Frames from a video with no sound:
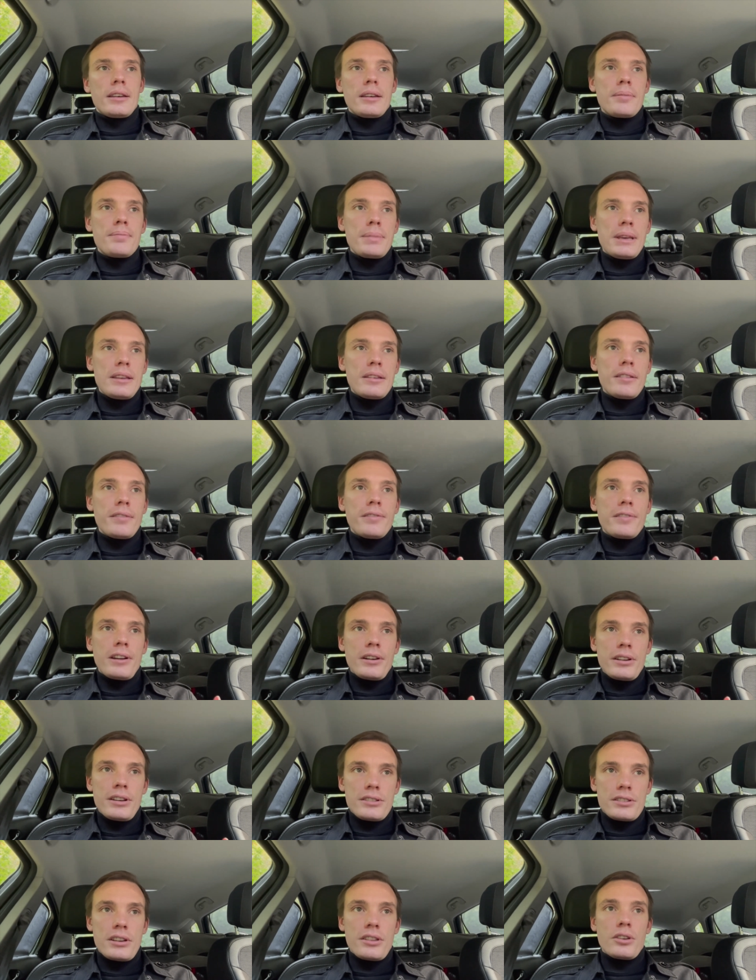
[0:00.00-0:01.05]
meet
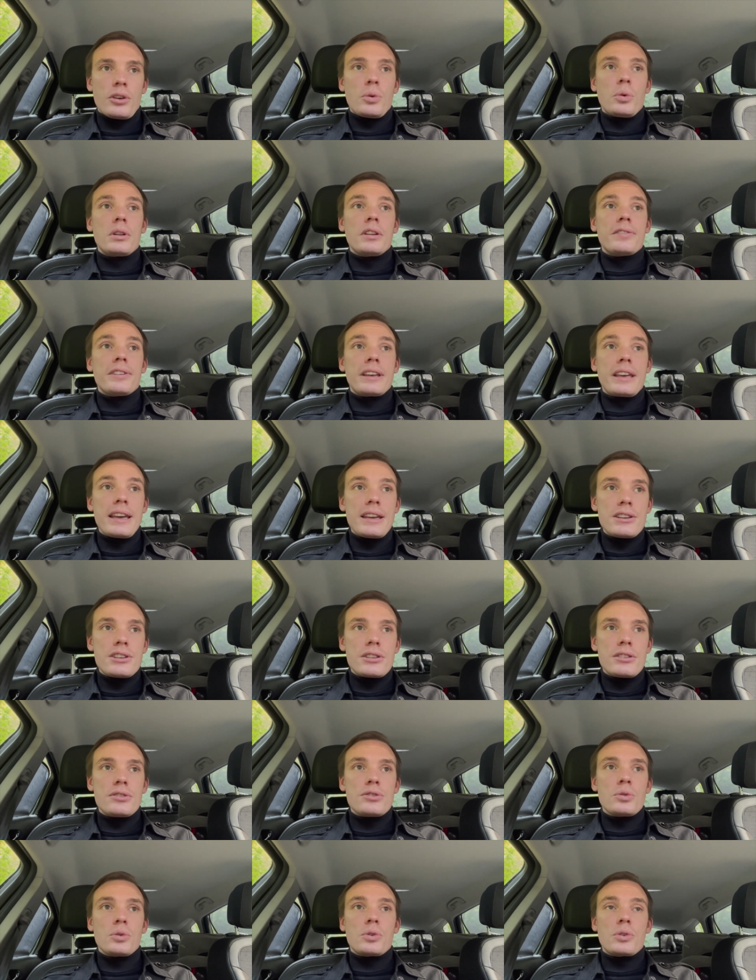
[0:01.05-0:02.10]
various other
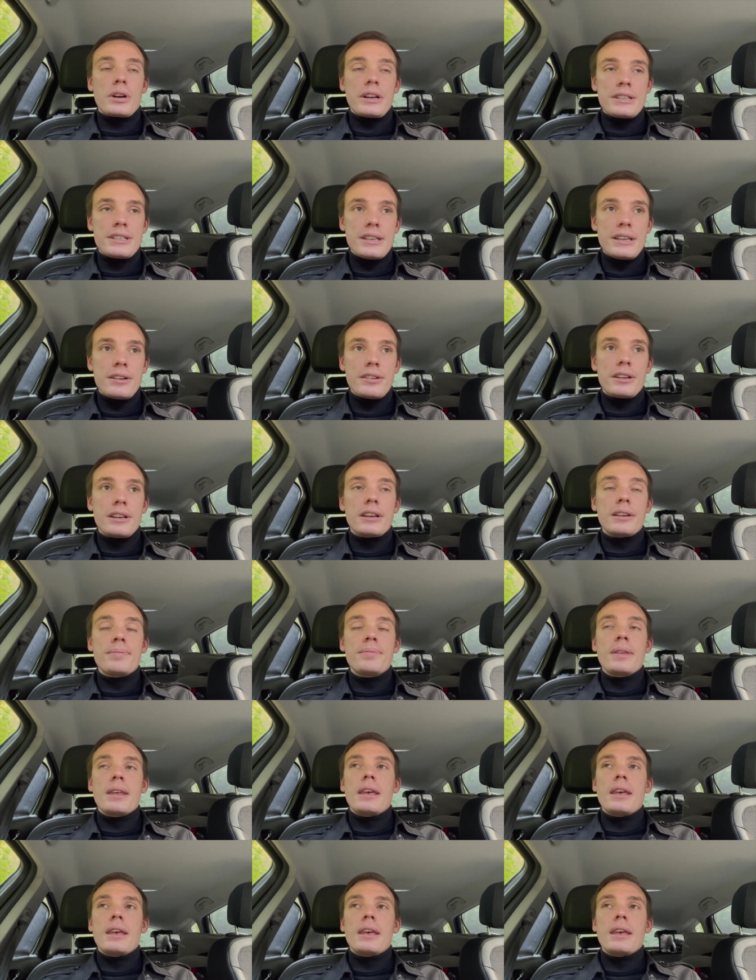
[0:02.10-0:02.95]
qualifications or criteria,